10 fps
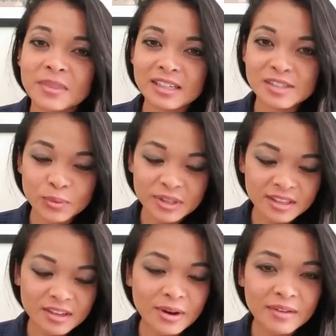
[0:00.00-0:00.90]
that's one
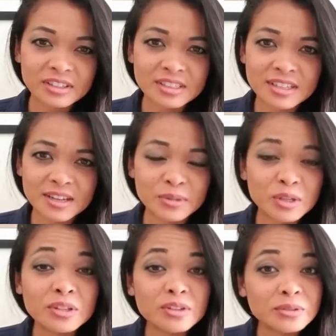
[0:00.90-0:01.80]
thing, graphic design, but
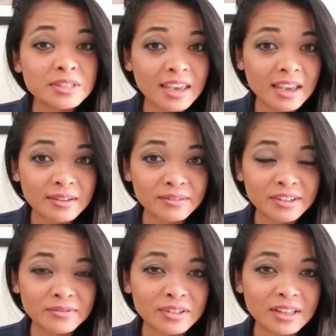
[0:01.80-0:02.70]
you can use
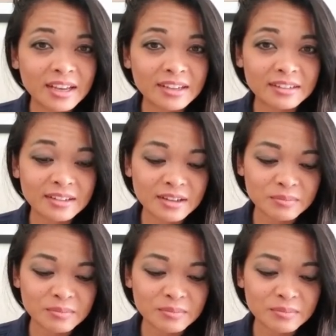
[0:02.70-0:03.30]
Canva for that.